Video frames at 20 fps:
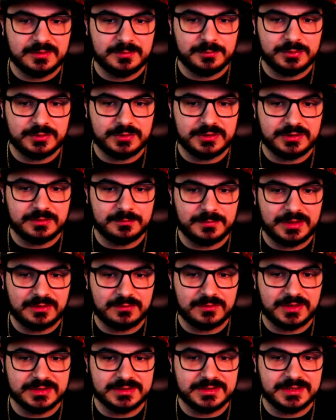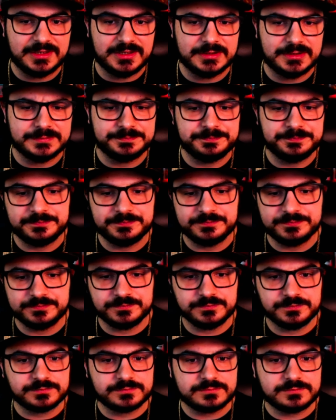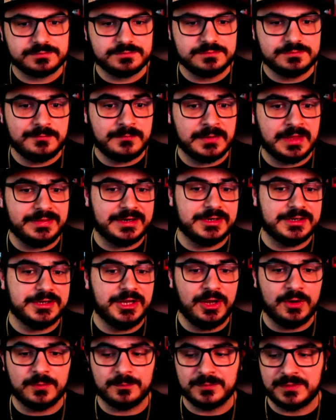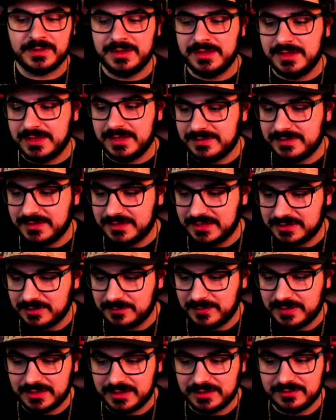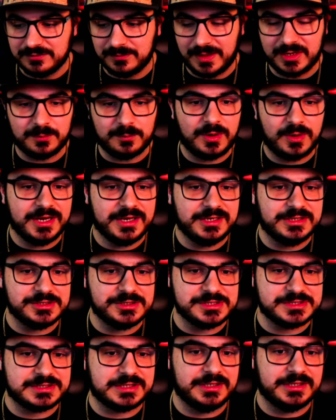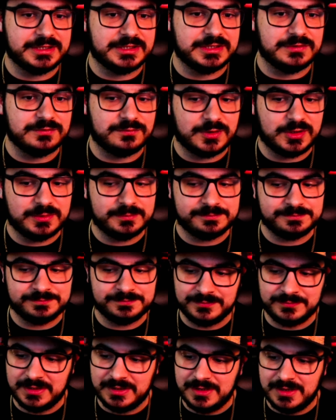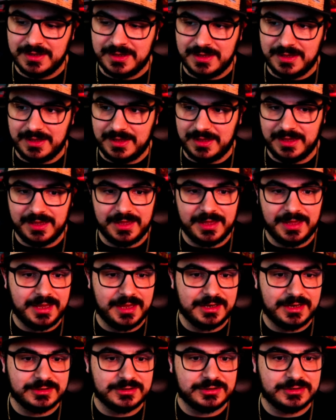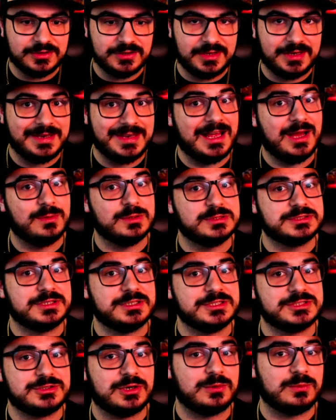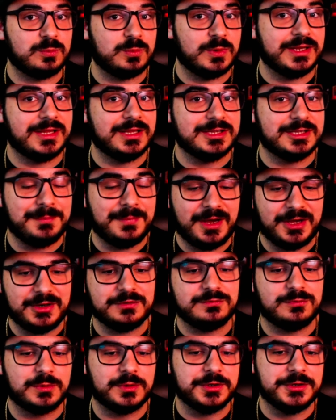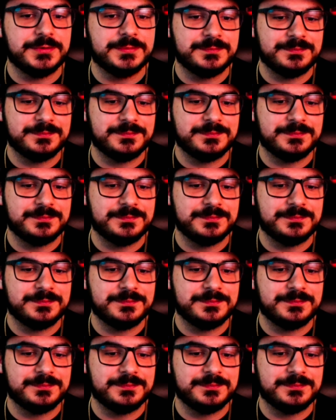Put it about right there. And there you go. Then at the very bottom right, you just click confirm. And now it's going to start rigging the model for you.